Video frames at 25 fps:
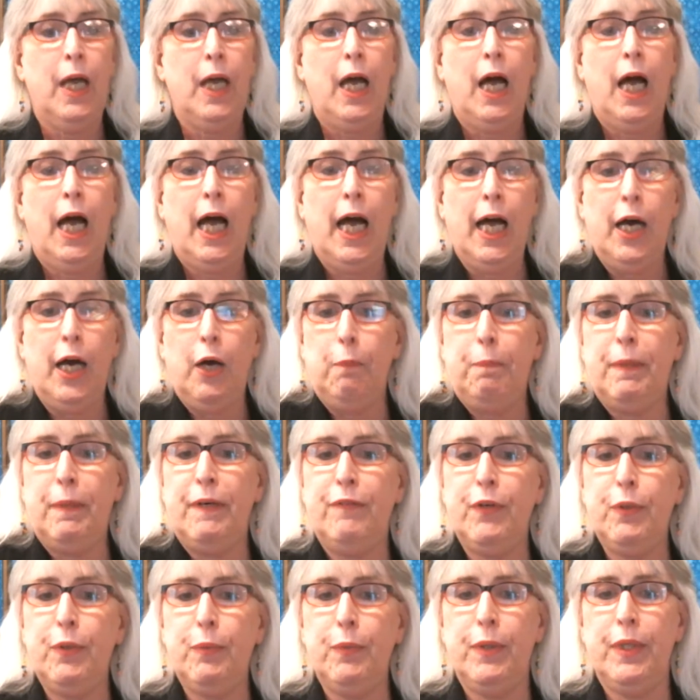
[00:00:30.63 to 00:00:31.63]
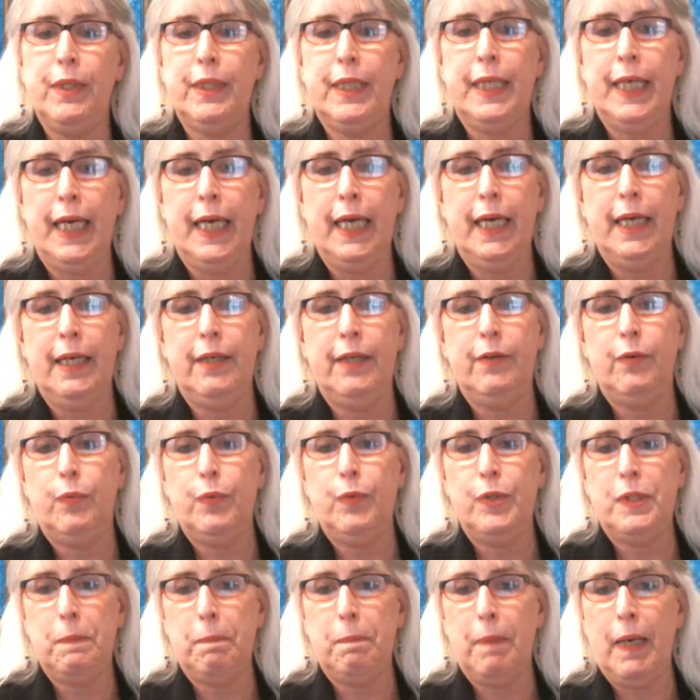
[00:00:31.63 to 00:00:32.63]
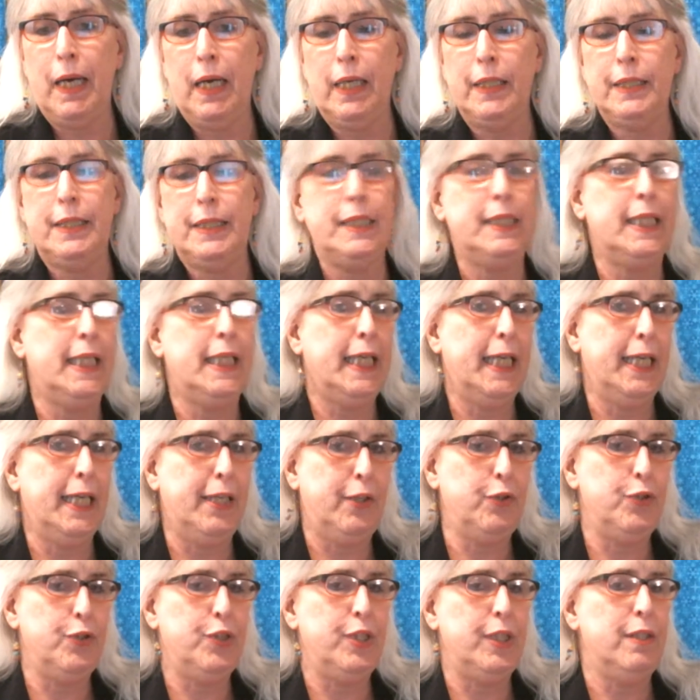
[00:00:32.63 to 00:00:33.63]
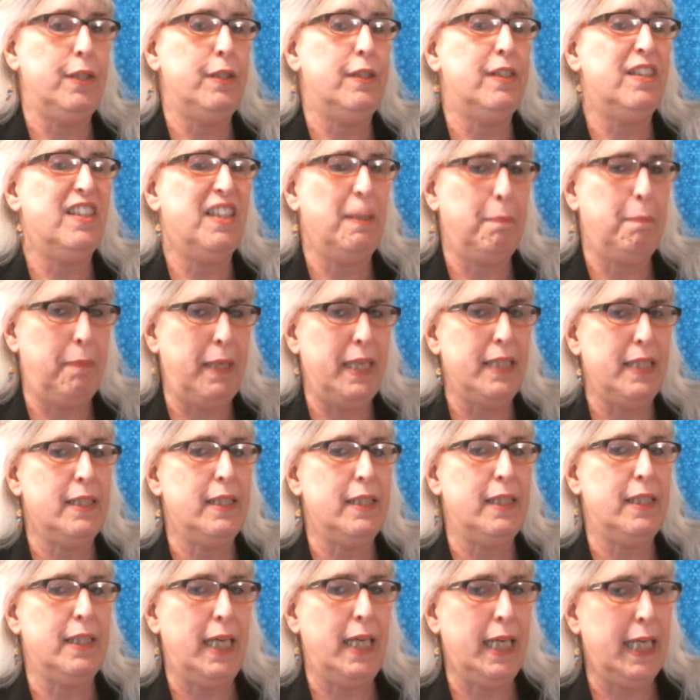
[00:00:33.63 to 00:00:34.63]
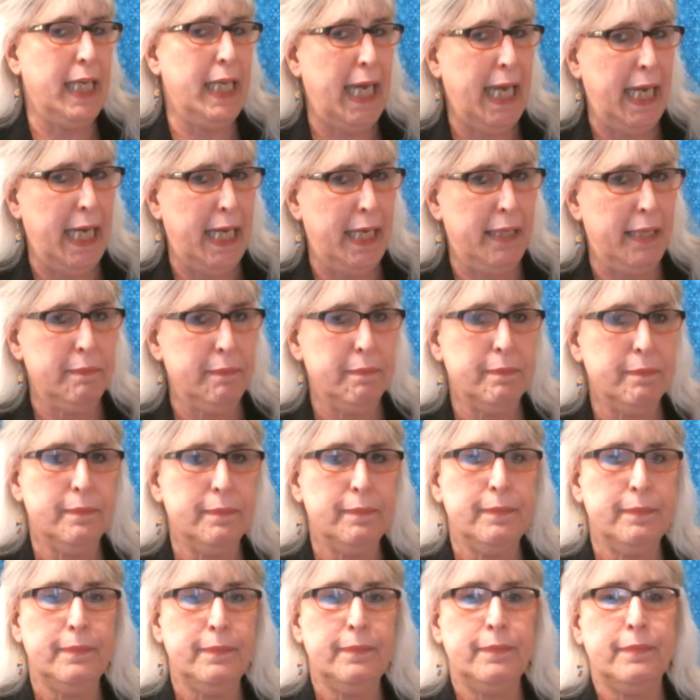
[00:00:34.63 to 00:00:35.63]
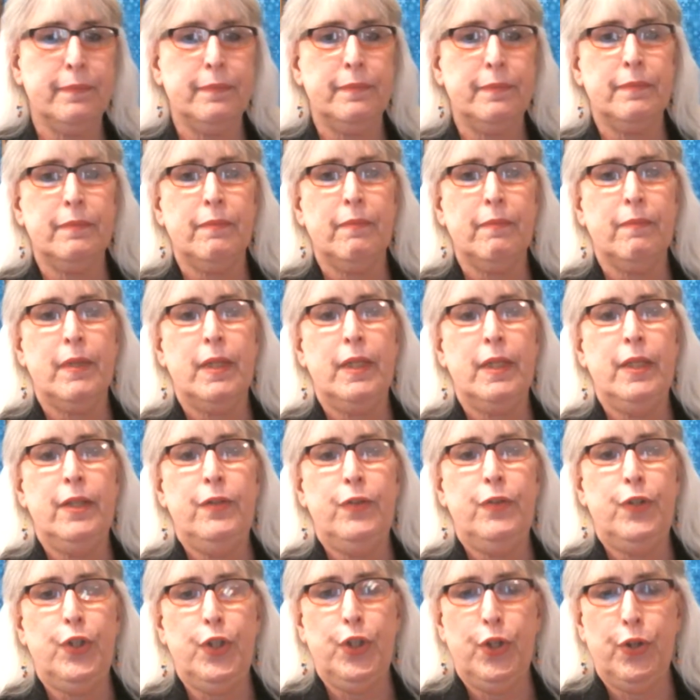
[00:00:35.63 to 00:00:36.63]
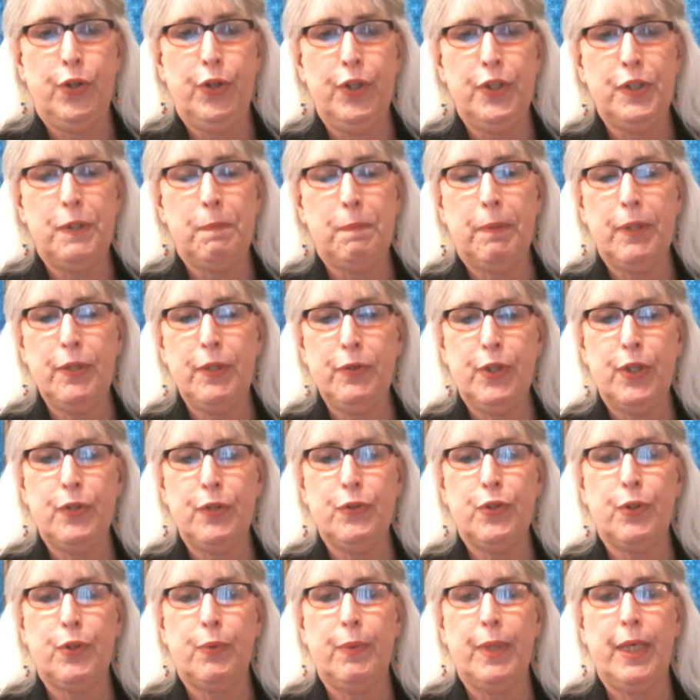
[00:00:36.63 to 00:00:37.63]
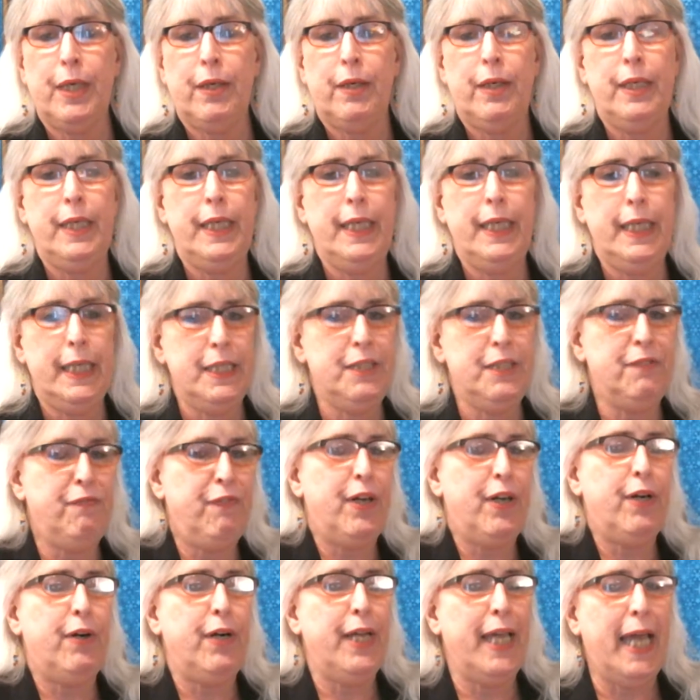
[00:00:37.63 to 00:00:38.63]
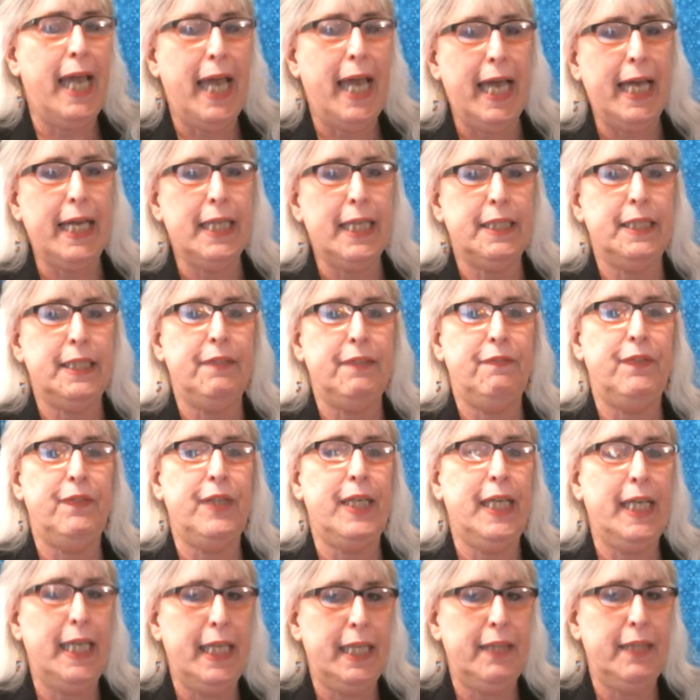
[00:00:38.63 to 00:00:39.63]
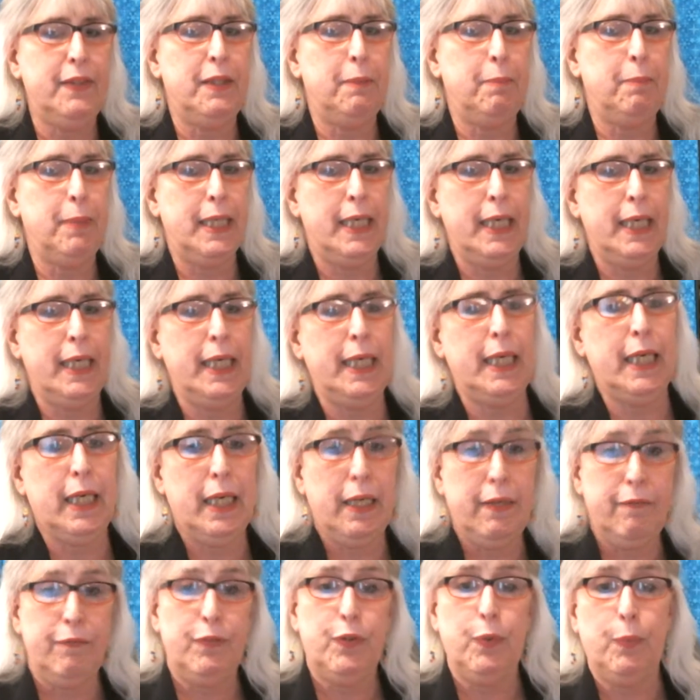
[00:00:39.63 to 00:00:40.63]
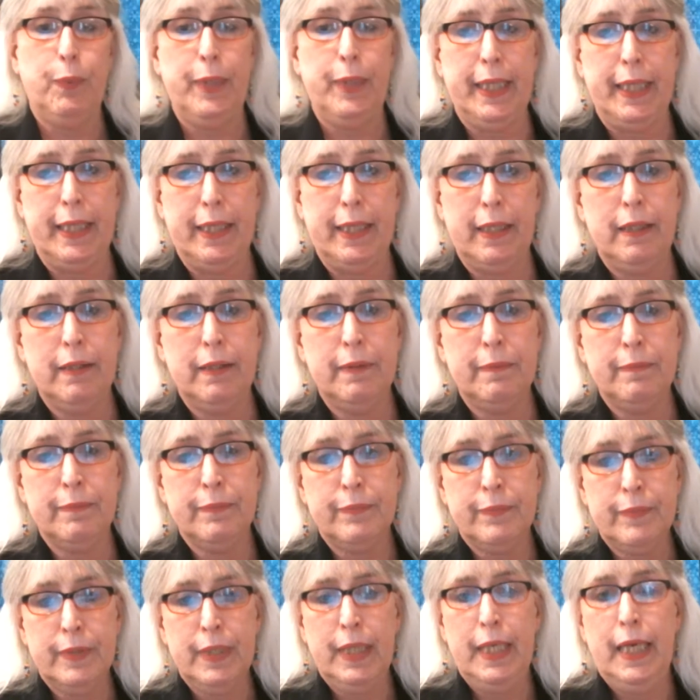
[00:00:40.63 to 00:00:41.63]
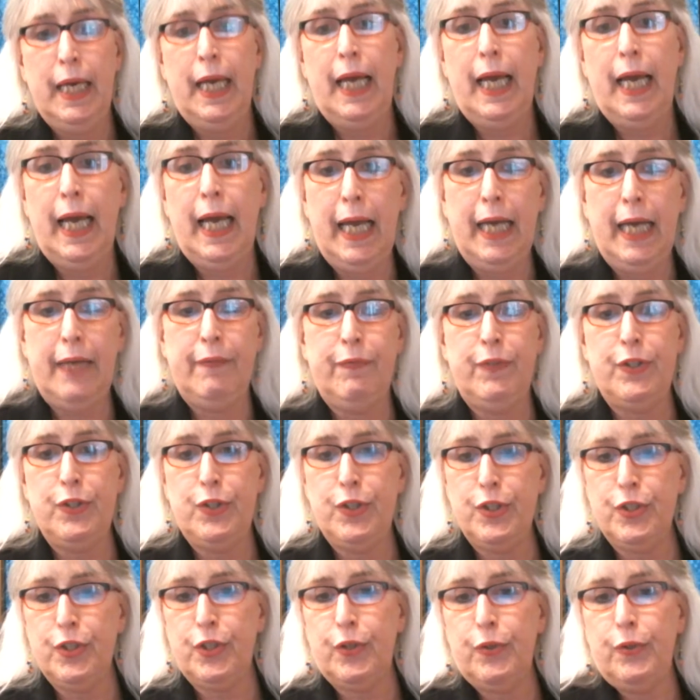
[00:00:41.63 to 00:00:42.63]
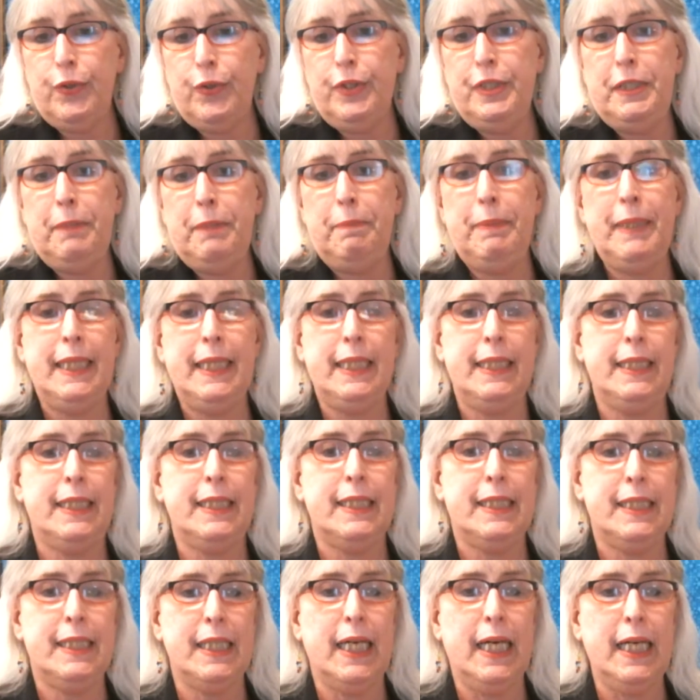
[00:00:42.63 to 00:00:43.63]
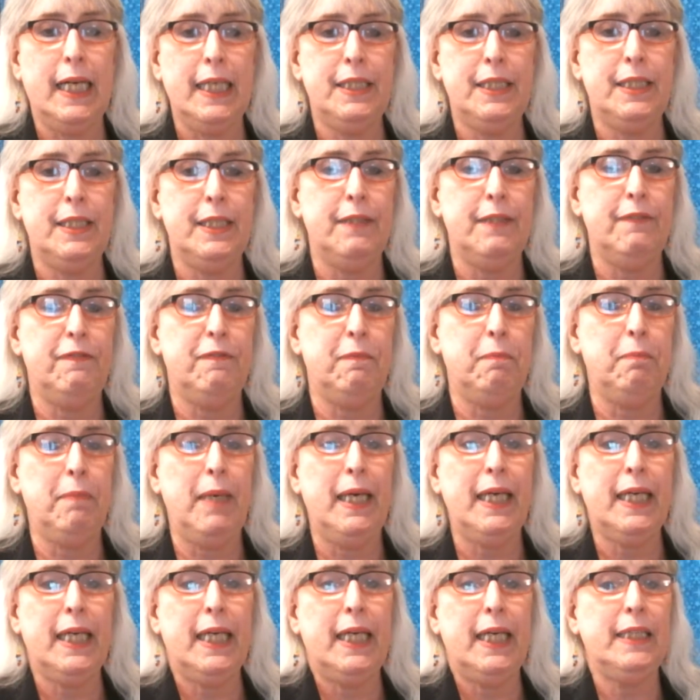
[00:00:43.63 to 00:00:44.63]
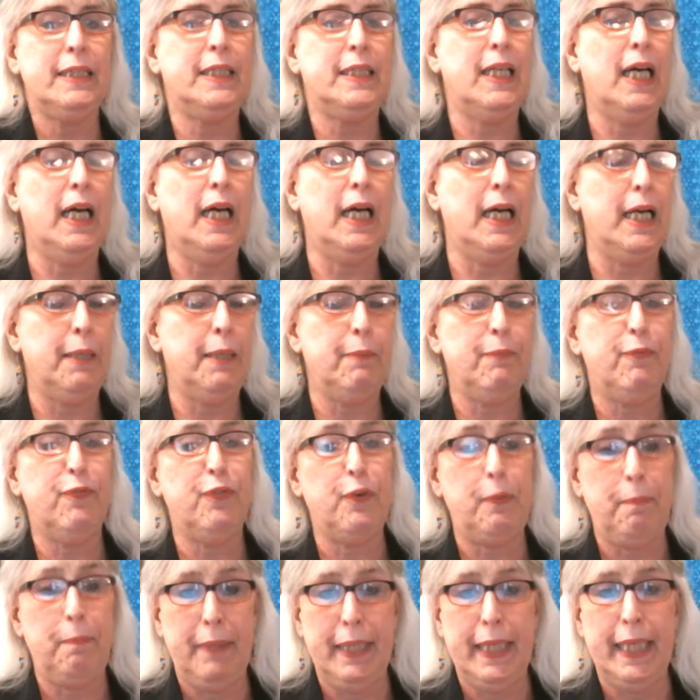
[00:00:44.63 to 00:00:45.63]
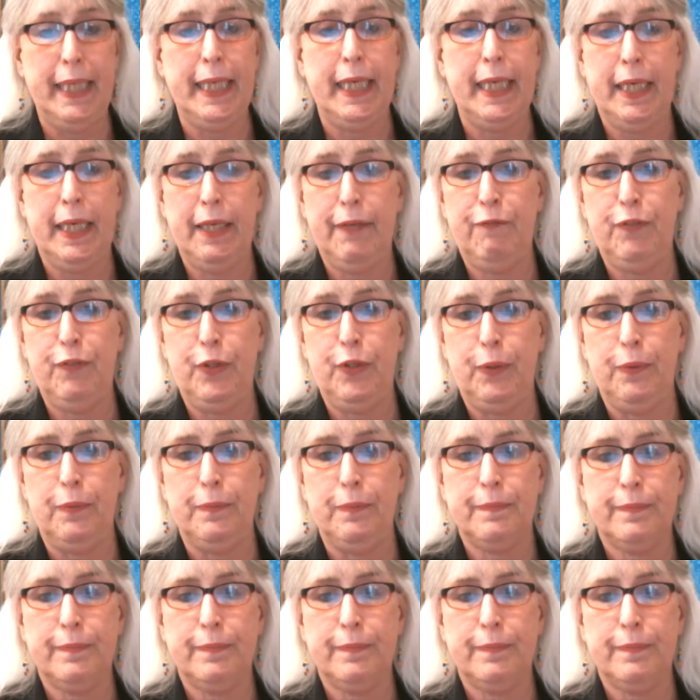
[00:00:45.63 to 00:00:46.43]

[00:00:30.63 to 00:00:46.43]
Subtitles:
I hope everyone can respond to the energies the best they can. The Uranus-Pluto square is very active in the beginning of the week, and this is going to be a decisive making time for many of you.